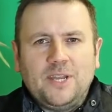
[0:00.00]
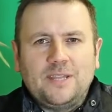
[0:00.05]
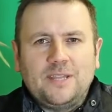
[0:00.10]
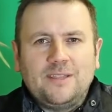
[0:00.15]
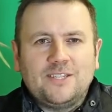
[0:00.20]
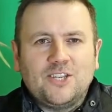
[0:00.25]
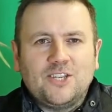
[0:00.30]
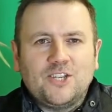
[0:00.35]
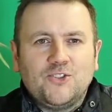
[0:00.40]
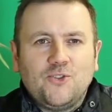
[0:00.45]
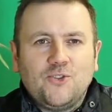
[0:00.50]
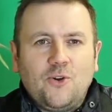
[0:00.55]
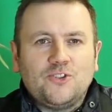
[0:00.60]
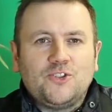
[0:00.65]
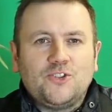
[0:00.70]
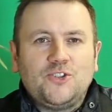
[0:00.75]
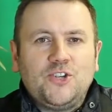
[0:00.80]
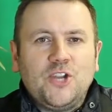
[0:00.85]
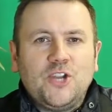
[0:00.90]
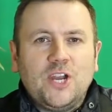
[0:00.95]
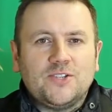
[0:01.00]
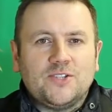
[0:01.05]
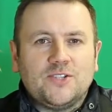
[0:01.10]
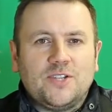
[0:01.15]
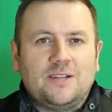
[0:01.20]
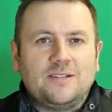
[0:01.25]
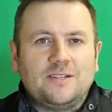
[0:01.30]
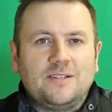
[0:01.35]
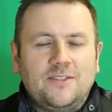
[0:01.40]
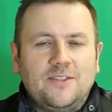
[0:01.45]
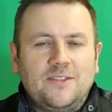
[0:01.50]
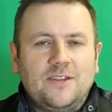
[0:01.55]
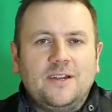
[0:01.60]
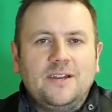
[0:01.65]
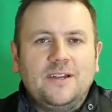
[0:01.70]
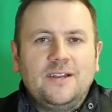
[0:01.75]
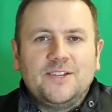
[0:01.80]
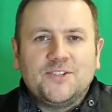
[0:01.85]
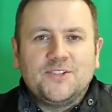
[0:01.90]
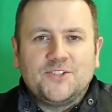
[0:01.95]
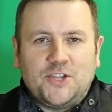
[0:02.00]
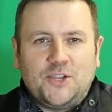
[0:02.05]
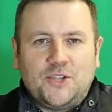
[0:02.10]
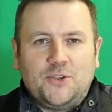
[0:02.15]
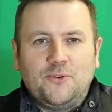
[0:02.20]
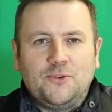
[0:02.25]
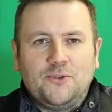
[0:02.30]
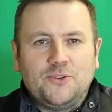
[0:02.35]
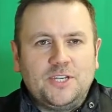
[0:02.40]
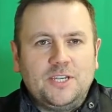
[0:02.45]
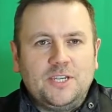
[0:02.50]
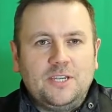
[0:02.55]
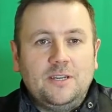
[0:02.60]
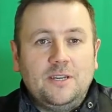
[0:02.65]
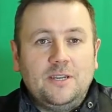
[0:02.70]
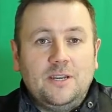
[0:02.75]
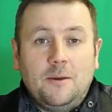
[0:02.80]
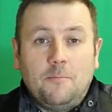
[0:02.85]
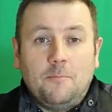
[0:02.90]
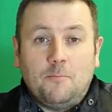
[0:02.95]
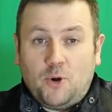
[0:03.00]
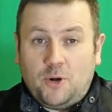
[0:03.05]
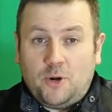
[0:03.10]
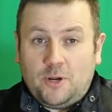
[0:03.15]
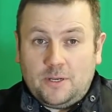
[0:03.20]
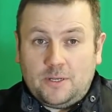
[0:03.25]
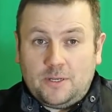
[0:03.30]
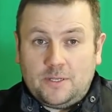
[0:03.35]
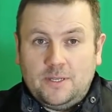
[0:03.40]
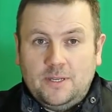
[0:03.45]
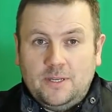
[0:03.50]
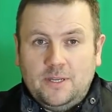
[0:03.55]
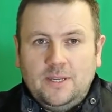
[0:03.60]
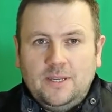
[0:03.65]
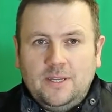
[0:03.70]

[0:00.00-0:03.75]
say this is not just another security product.